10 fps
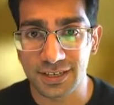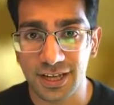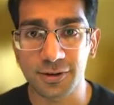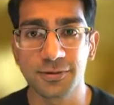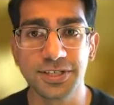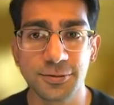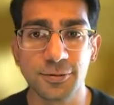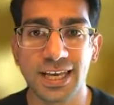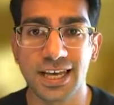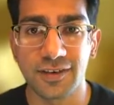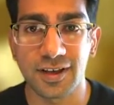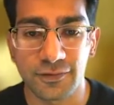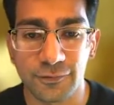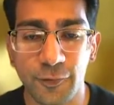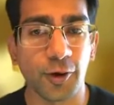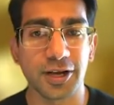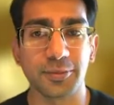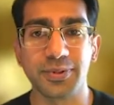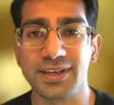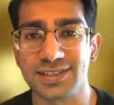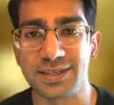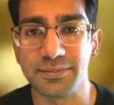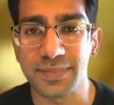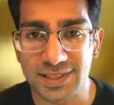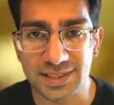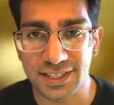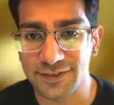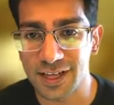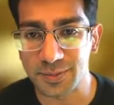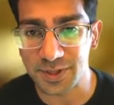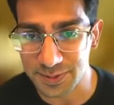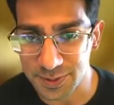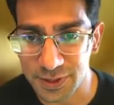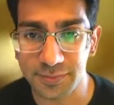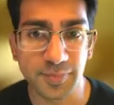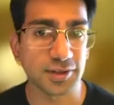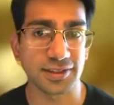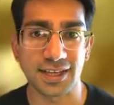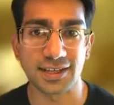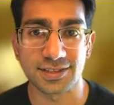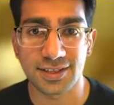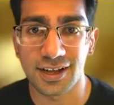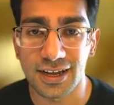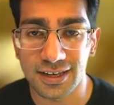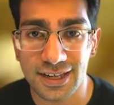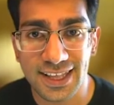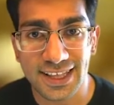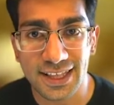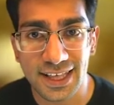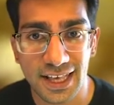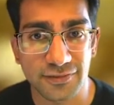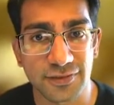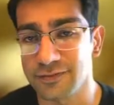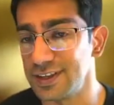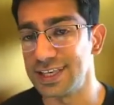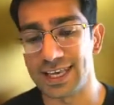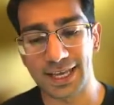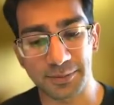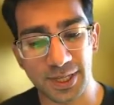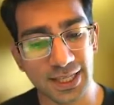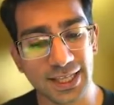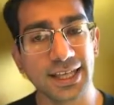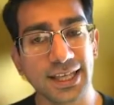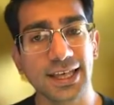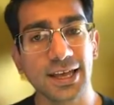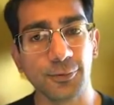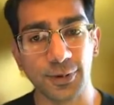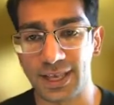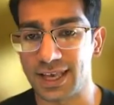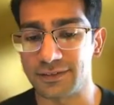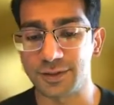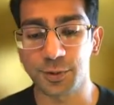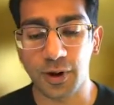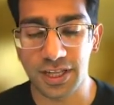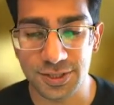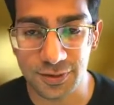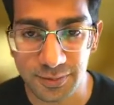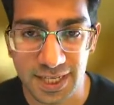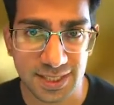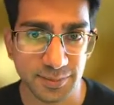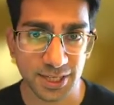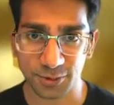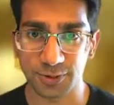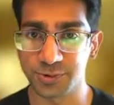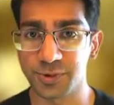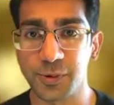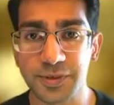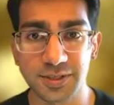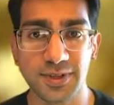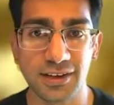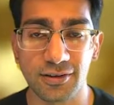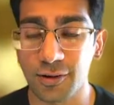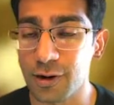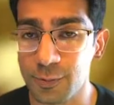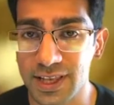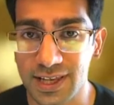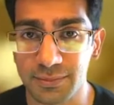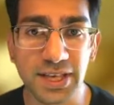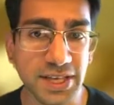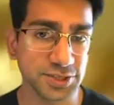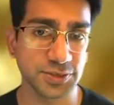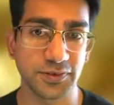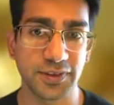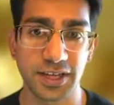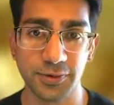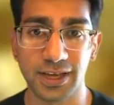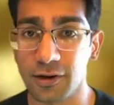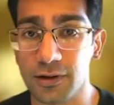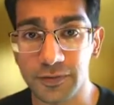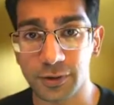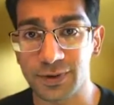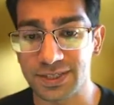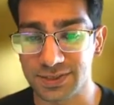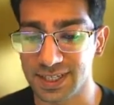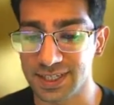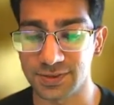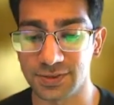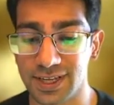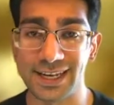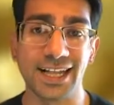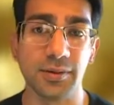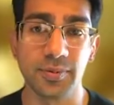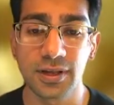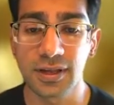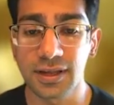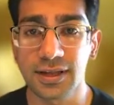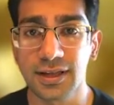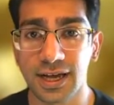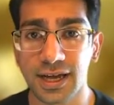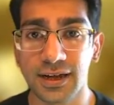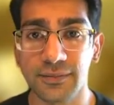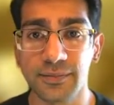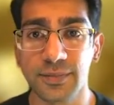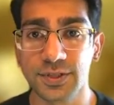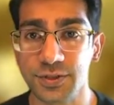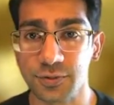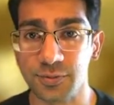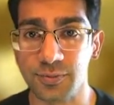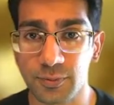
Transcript: Not only do we have 400 plus amazing developers trying to build things on FEVM, we have 22 amazing mentors who are going to be here all weekend, making sure that you get all of your questions answered and help to